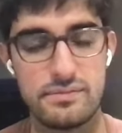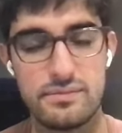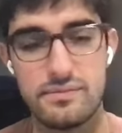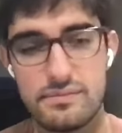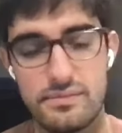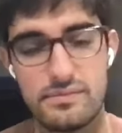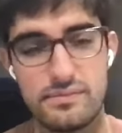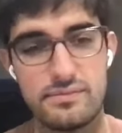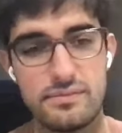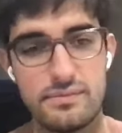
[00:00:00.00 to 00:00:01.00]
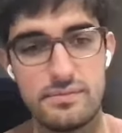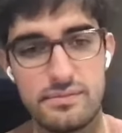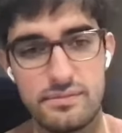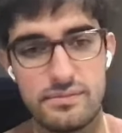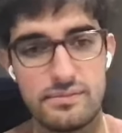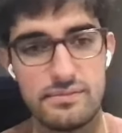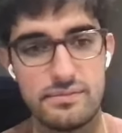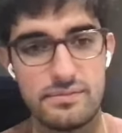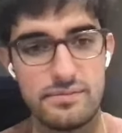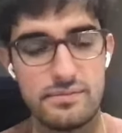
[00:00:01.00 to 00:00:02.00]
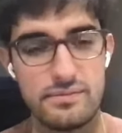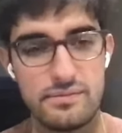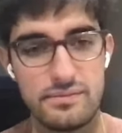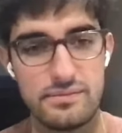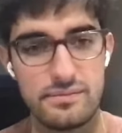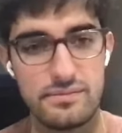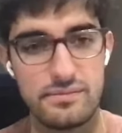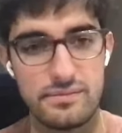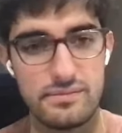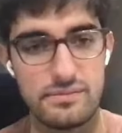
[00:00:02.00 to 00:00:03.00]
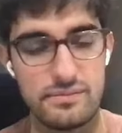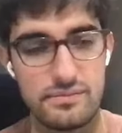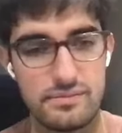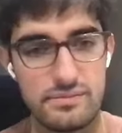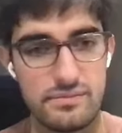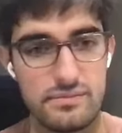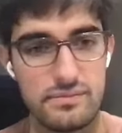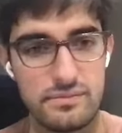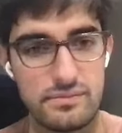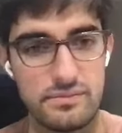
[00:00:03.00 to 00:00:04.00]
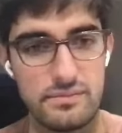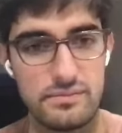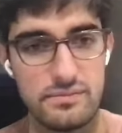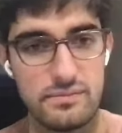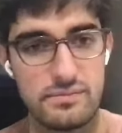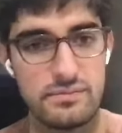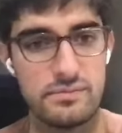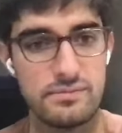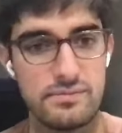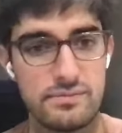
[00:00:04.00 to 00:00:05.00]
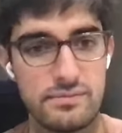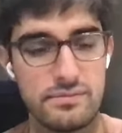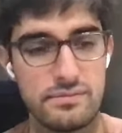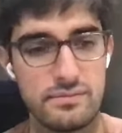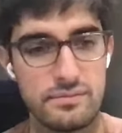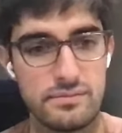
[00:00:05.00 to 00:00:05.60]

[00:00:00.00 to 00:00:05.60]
(silent)